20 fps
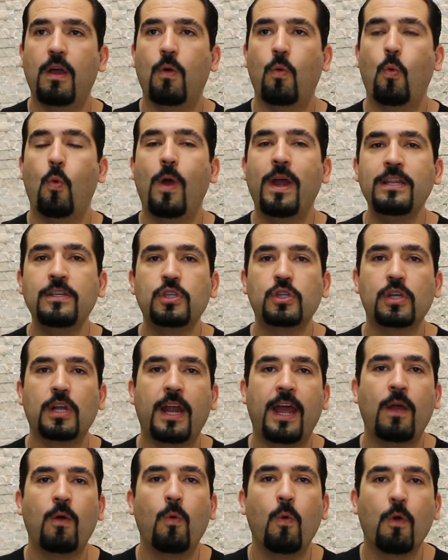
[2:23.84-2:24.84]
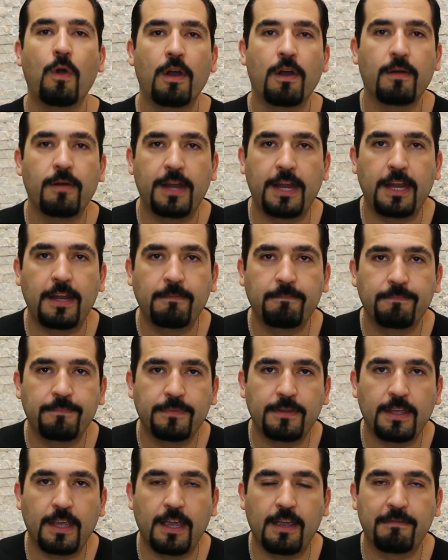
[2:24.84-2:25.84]
When should I worry
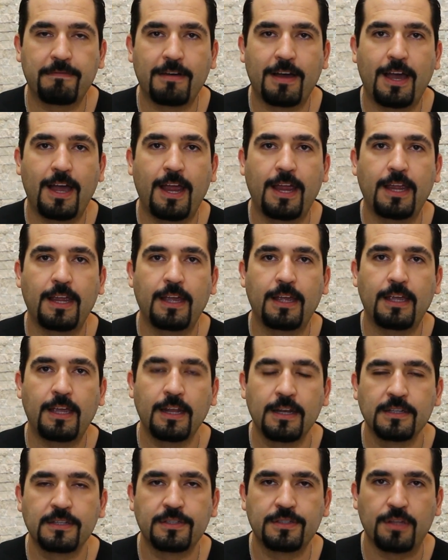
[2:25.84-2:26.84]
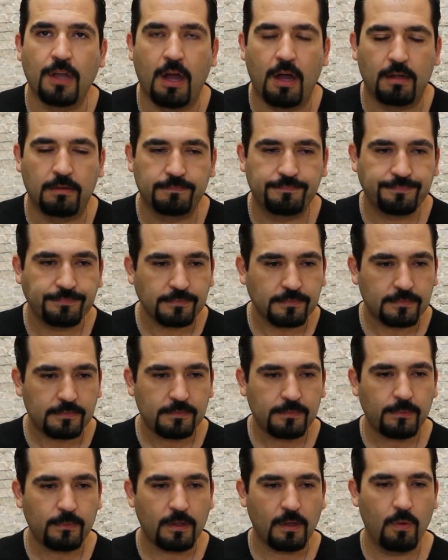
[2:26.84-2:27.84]
if I hit a stall?
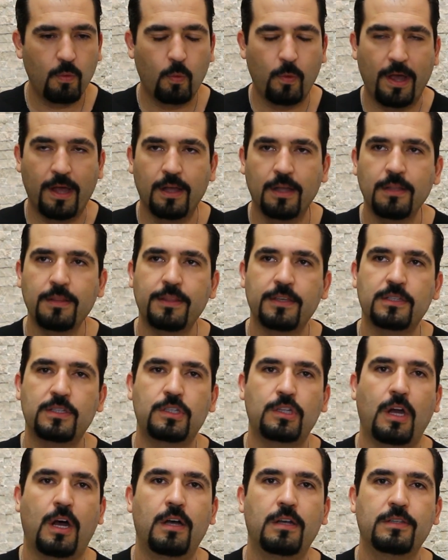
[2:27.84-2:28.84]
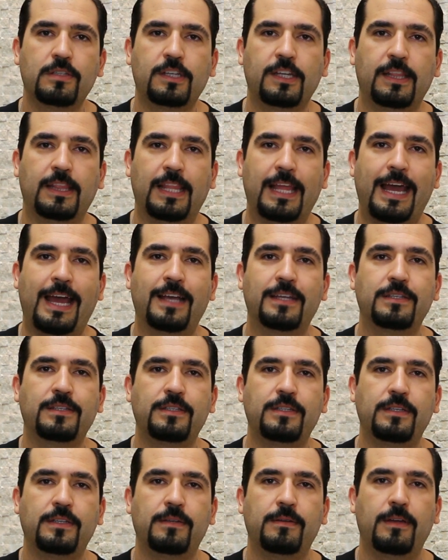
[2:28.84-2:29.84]
Well, the stalls can
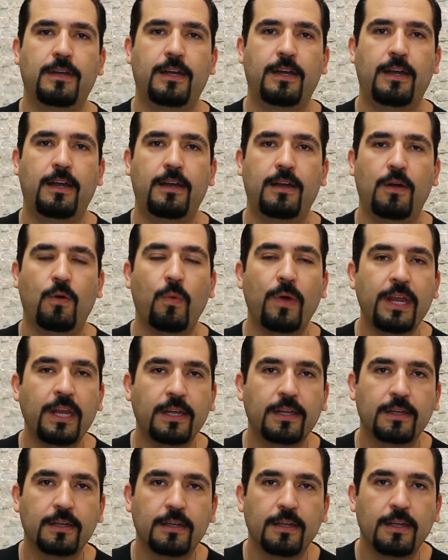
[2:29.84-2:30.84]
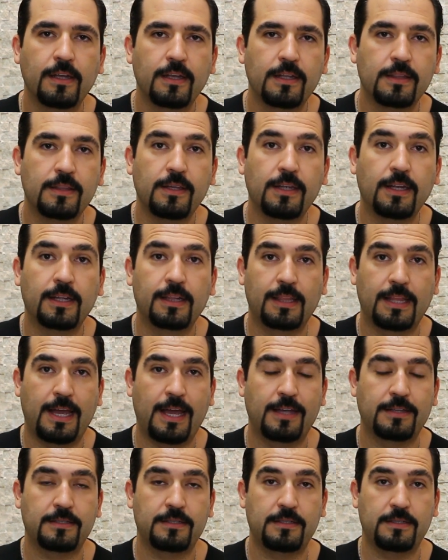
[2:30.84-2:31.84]
last a week, they can
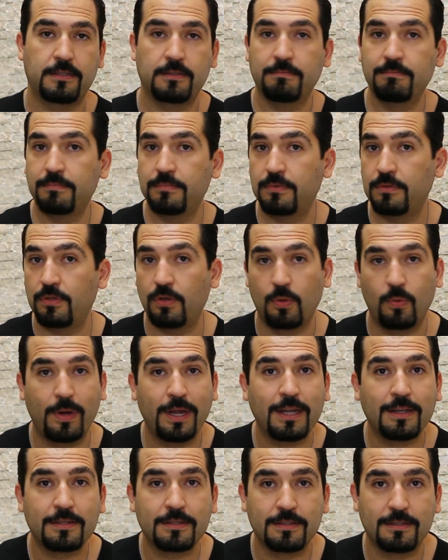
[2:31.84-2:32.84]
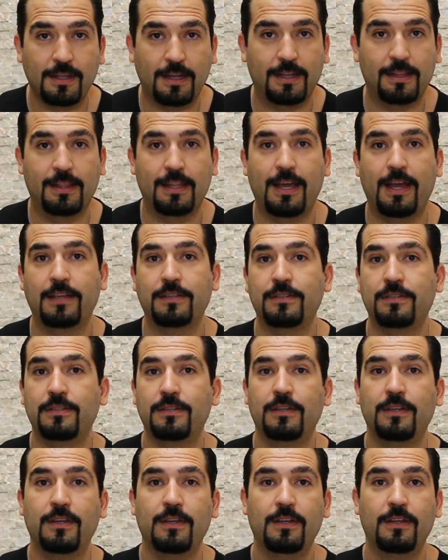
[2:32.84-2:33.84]
last 2 weeks, they can
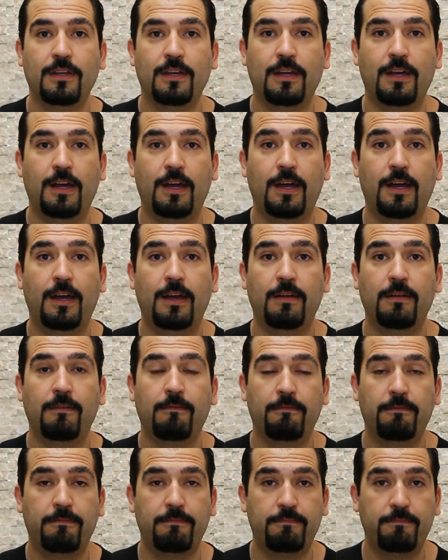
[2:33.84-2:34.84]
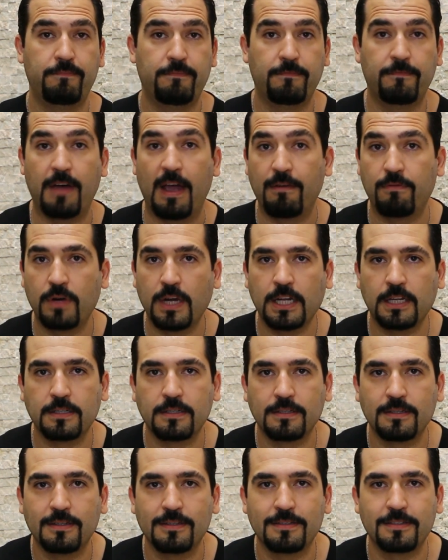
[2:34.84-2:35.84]
last 5 weeks,
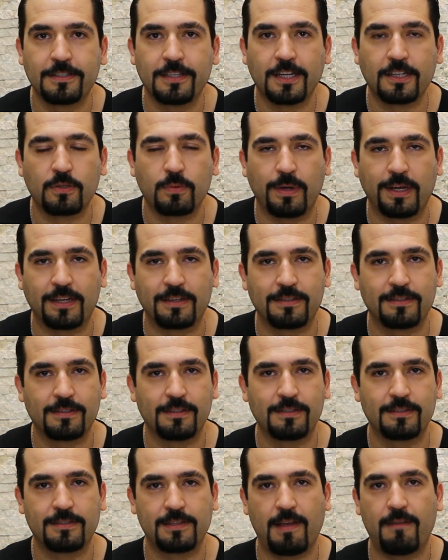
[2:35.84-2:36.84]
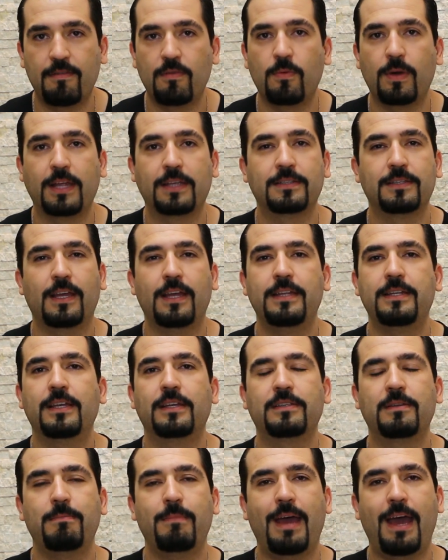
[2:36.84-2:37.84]
6 weeks, 7 weeks, it
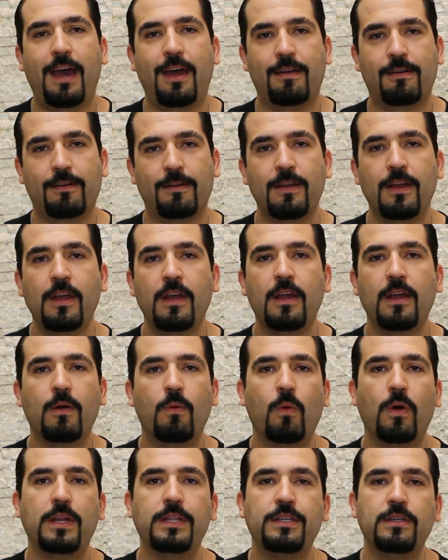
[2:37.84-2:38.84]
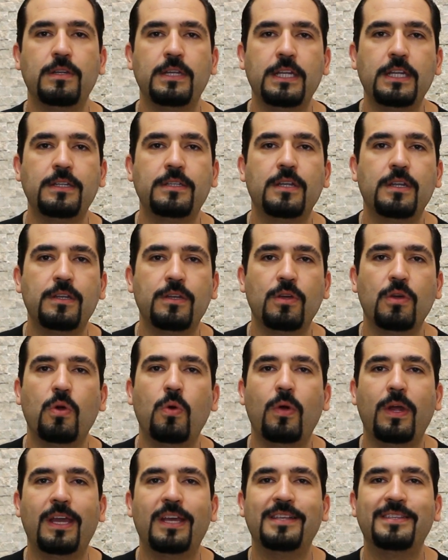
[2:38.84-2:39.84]
doesn't matter. What you need to
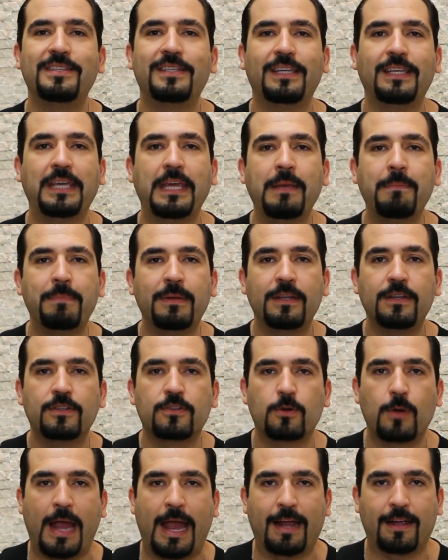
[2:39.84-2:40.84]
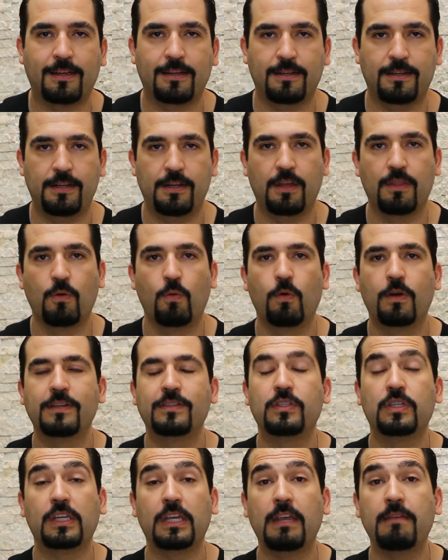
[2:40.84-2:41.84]
do is keep track. In other
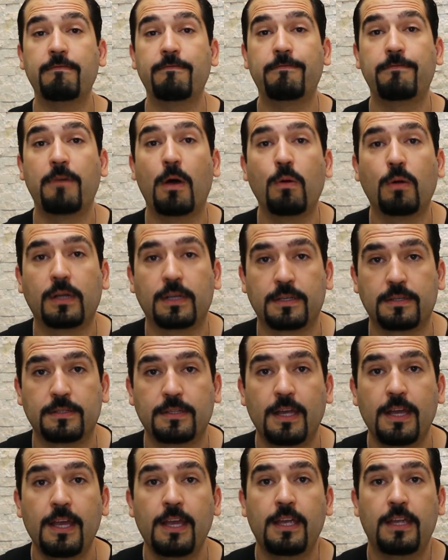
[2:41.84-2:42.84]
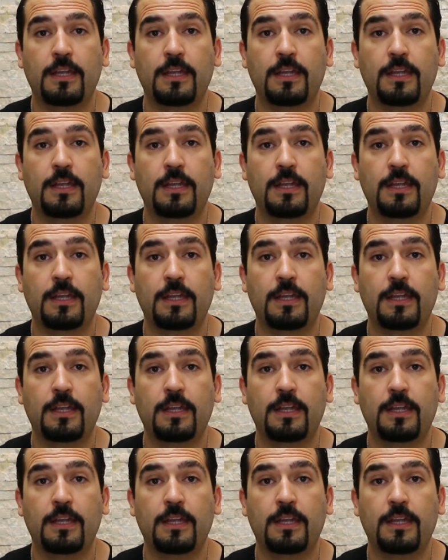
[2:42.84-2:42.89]
words, keep focused.